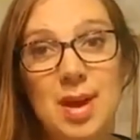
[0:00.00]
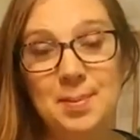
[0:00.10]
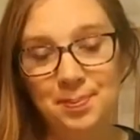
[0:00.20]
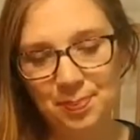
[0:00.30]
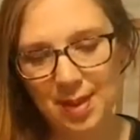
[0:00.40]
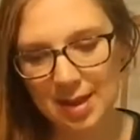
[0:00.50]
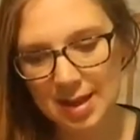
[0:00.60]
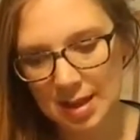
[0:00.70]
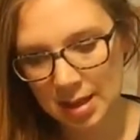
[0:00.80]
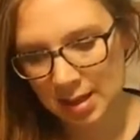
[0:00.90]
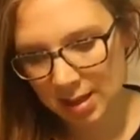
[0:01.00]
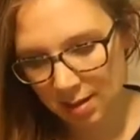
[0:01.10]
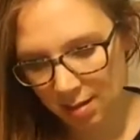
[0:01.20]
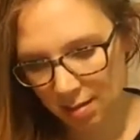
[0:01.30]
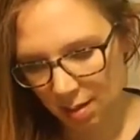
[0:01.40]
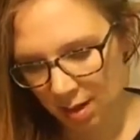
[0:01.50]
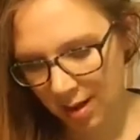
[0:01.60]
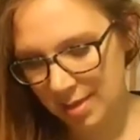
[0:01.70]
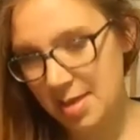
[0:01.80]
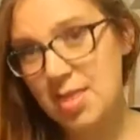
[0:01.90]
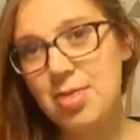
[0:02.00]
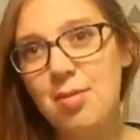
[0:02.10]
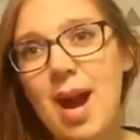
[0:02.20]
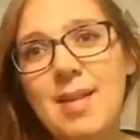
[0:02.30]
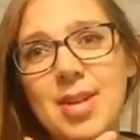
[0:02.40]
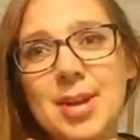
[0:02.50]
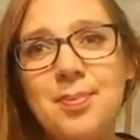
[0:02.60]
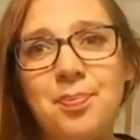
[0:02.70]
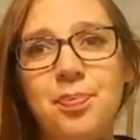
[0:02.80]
be. And then thriving,